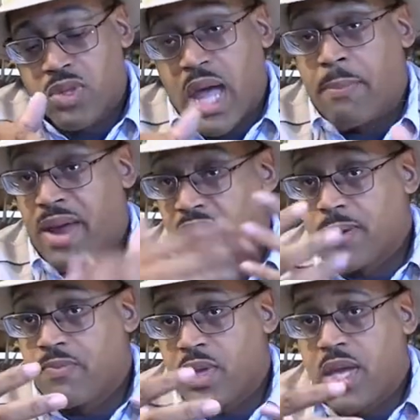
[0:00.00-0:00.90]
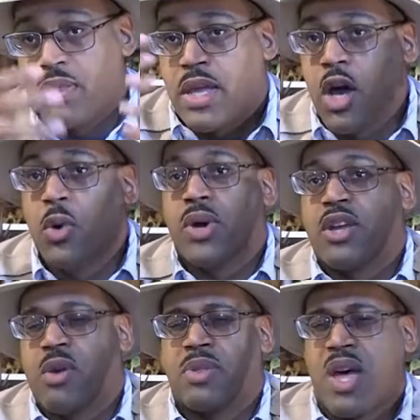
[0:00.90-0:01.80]
chimera and you think, oh,
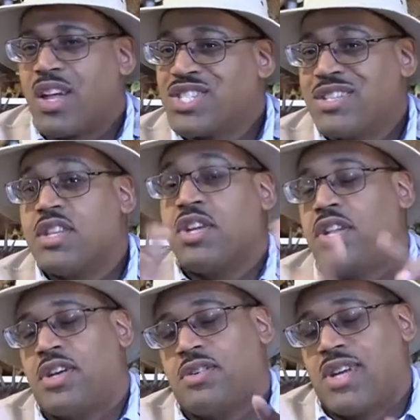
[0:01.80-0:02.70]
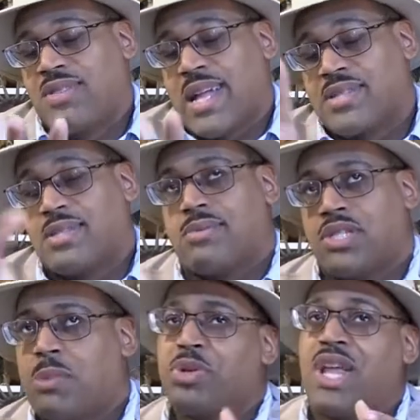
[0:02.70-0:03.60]
like mythology? No, no, no, like that's
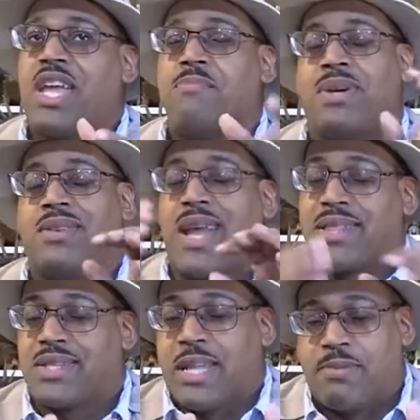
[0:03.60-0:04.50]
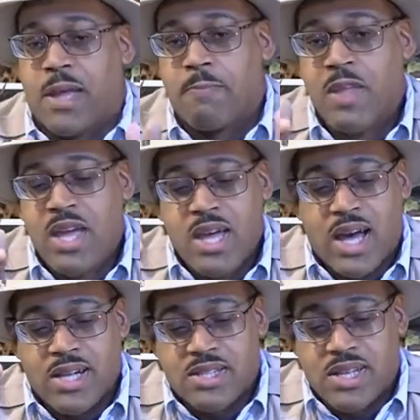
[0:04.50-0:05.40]
similar name, but not the same thing.
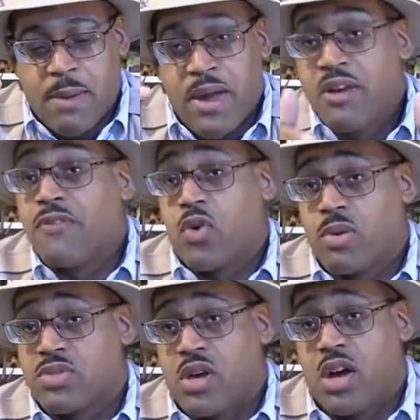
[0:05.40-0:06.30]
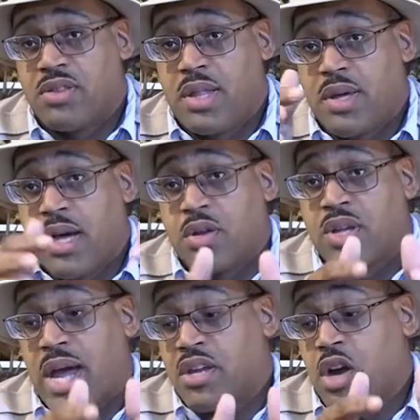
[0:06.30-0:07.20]
Uh, the chimera forms are these other
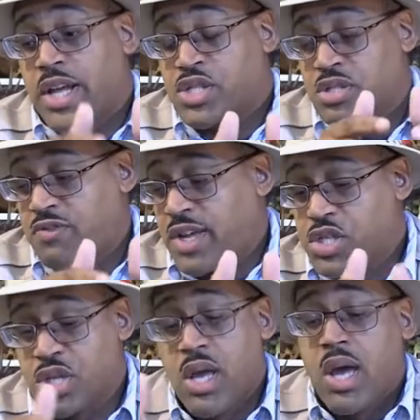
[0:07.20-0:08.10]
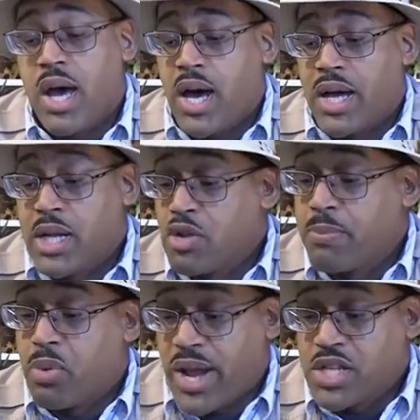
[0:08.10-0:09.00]
kind of cartilaginous fish. Another
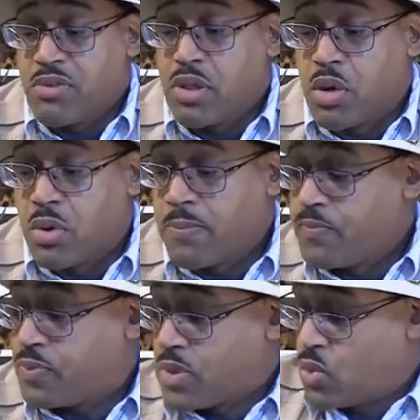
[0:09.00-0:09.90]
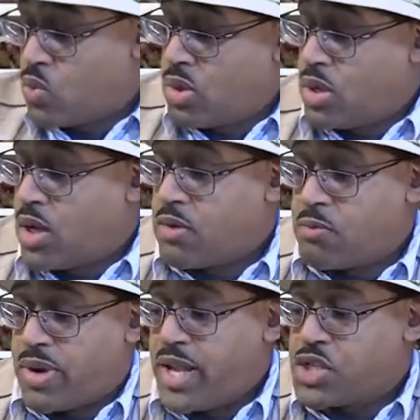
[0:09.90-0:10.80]
branch of this group, a uh,
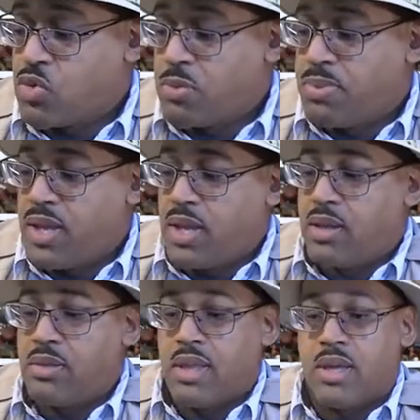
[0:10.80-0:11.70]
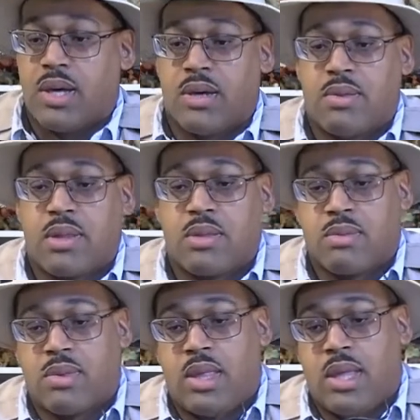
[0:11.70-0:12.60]
branch would be the, uh, the,
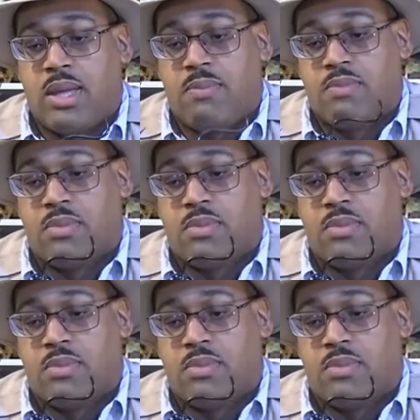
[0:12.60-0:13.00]
the